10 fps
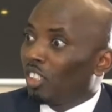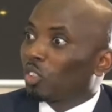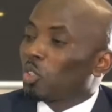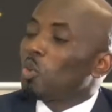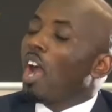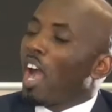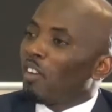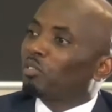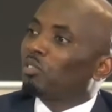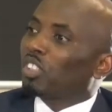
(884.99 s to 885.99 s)
So you
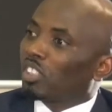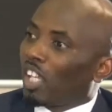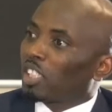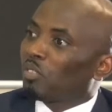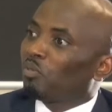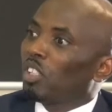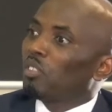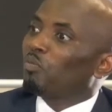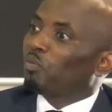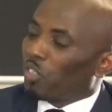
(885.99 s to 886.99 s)
have to research
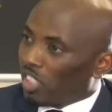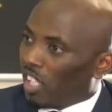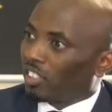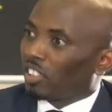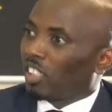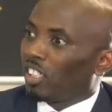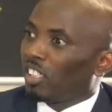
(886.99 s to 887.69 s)
for the answer.